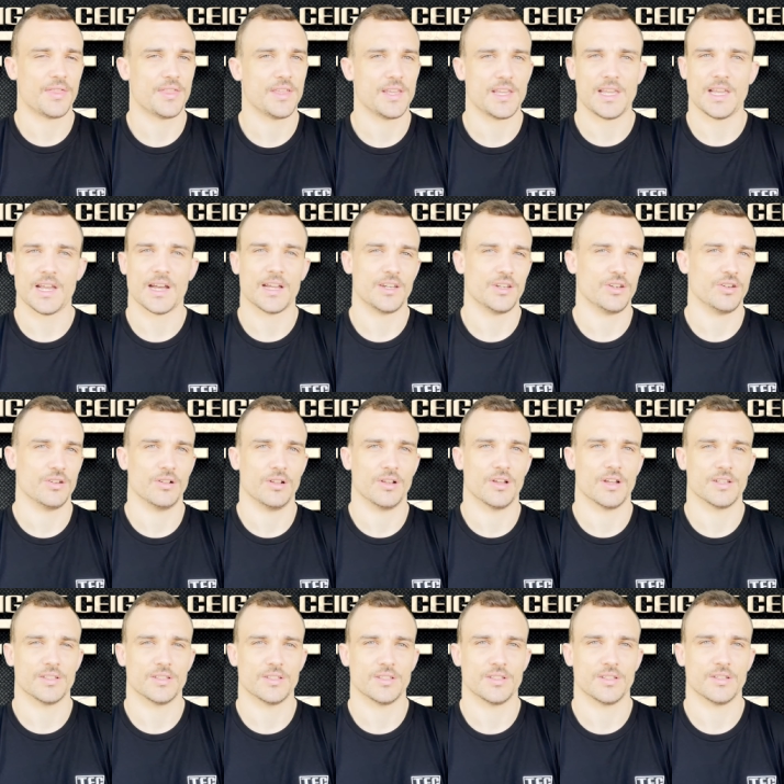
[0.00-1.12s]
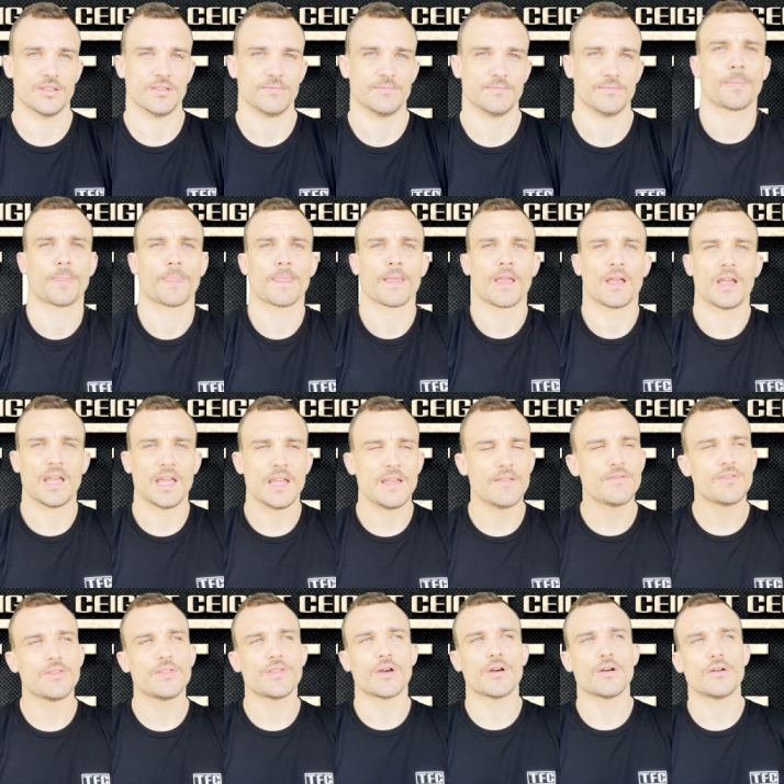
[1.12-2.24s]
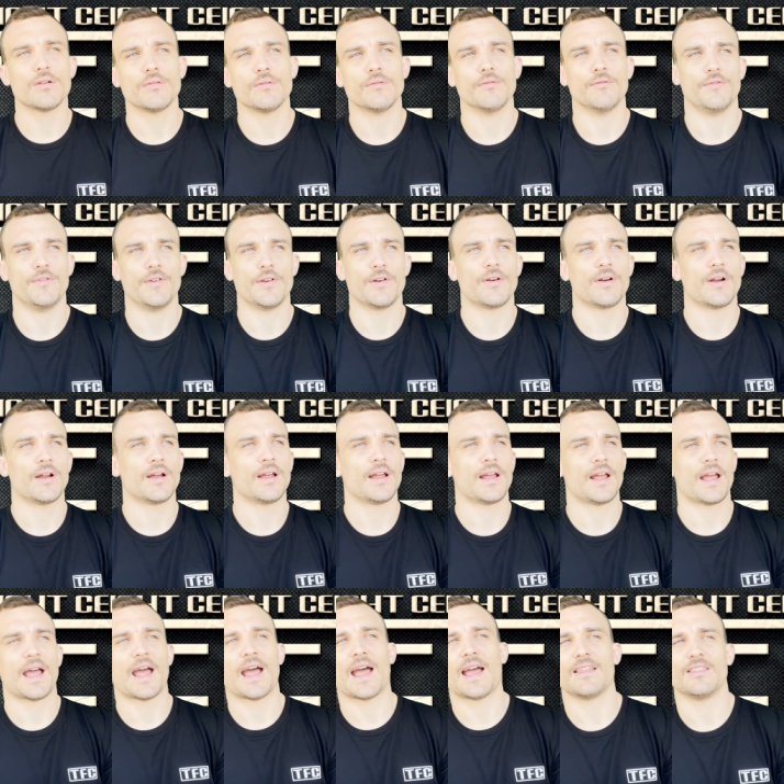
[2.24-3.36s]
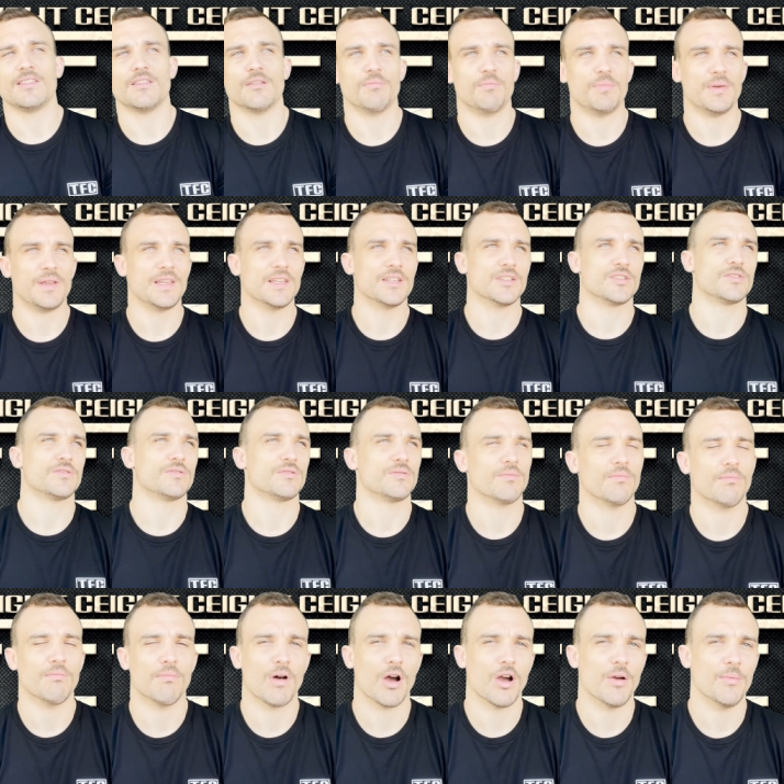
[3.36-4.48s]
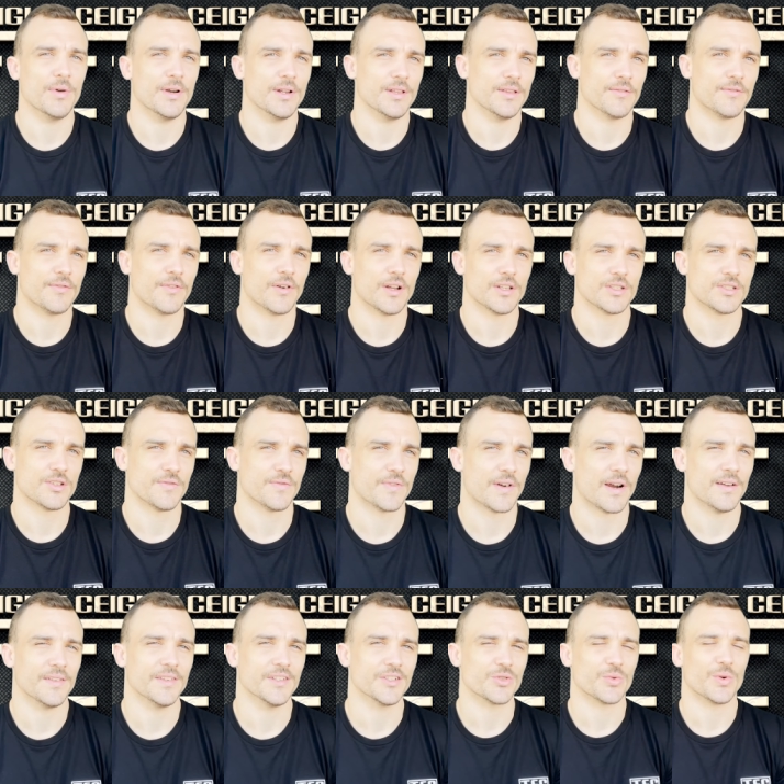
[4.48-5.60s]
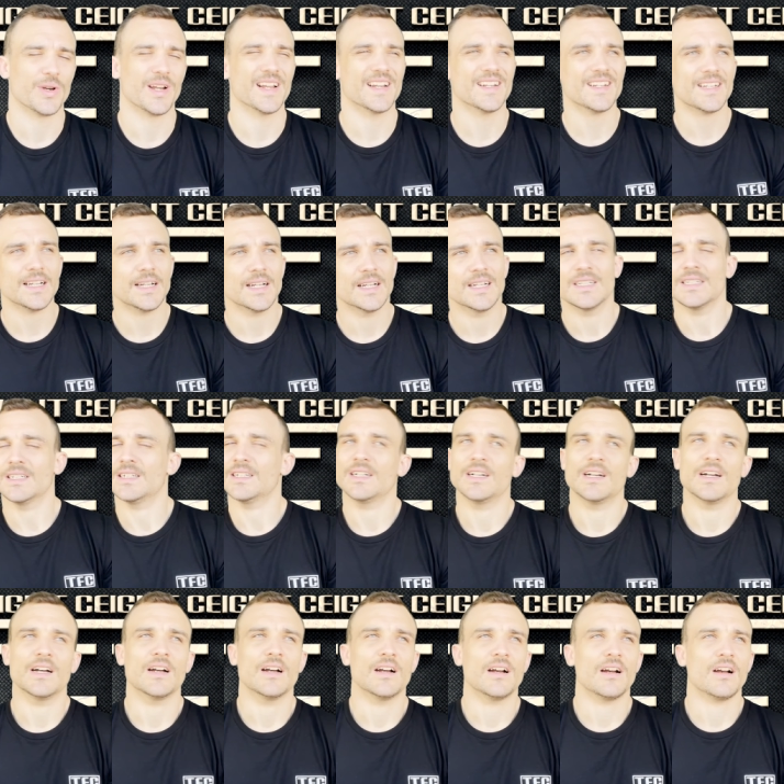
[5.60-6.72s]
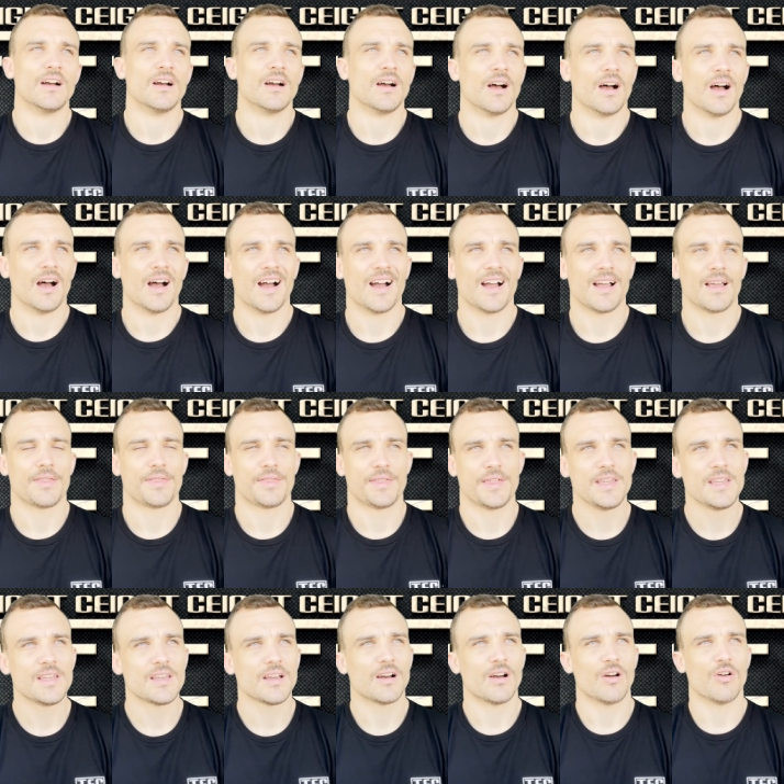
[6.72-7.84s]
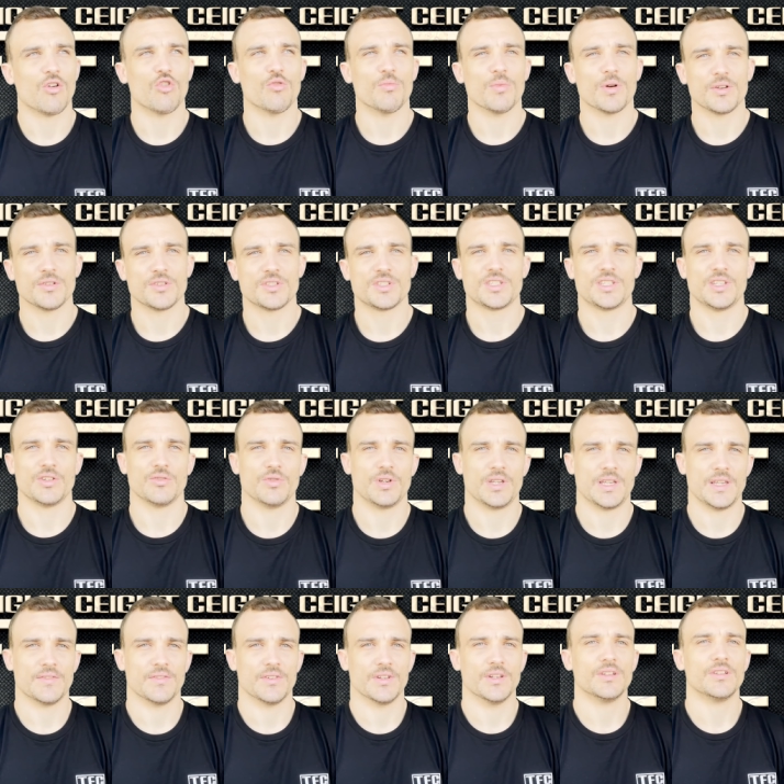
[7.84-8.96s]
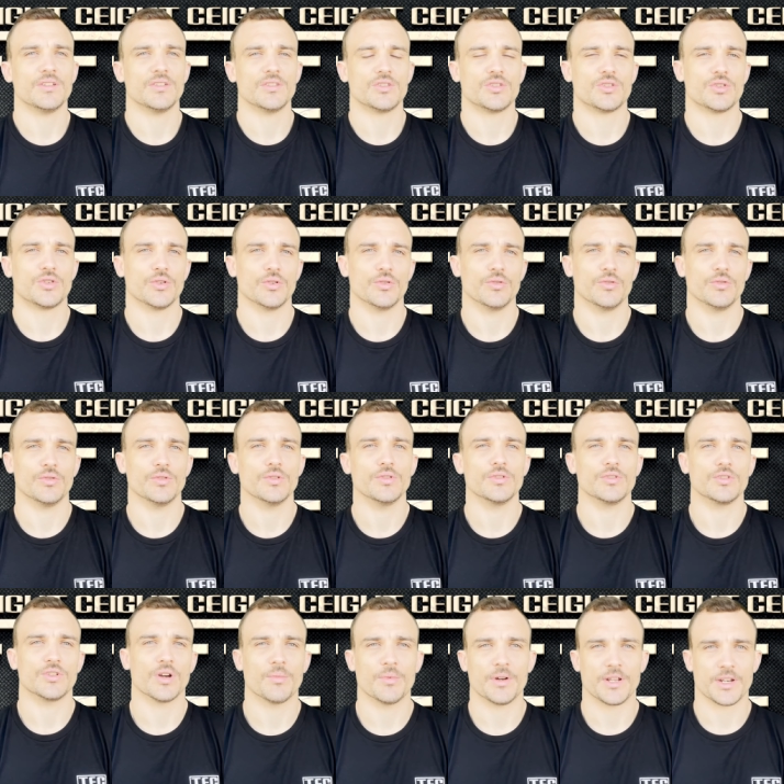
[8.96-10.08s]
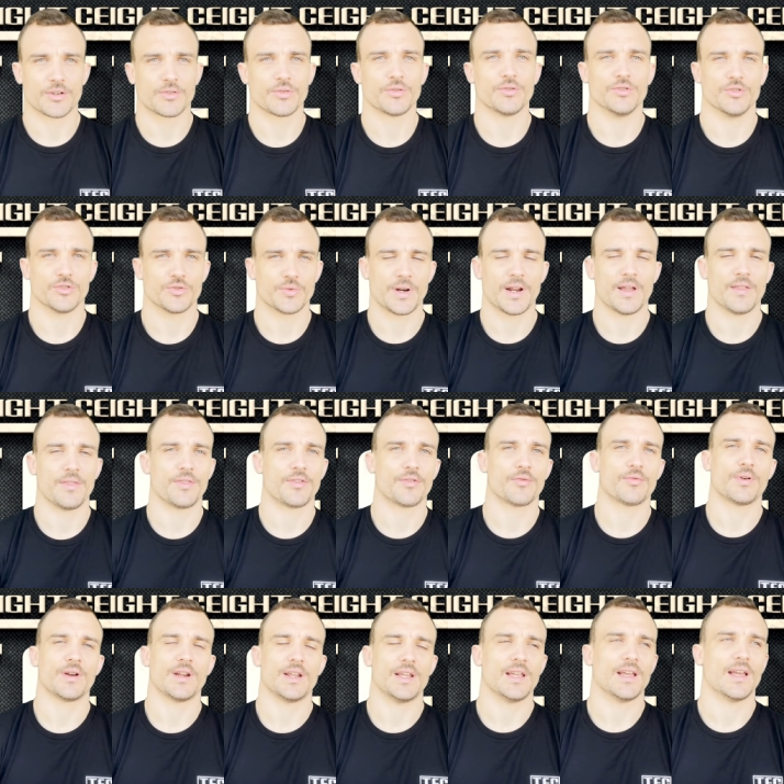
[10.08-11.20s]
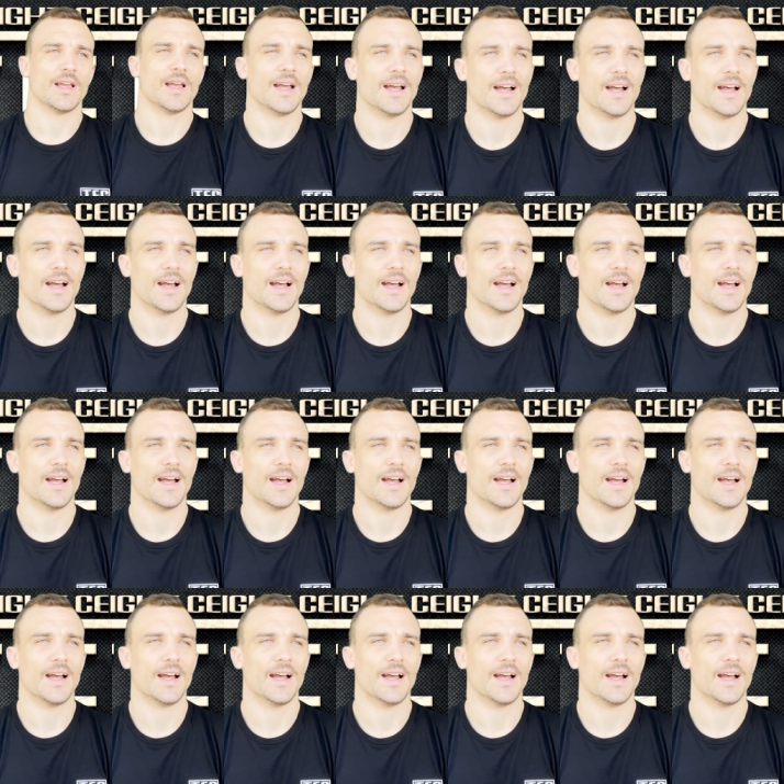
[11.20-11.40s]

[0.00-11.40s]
think he underutilizes it. Even though Vera had the biggest moment in the fight so far in this round, I think I almost still give it to Dominick Cruz, round 3.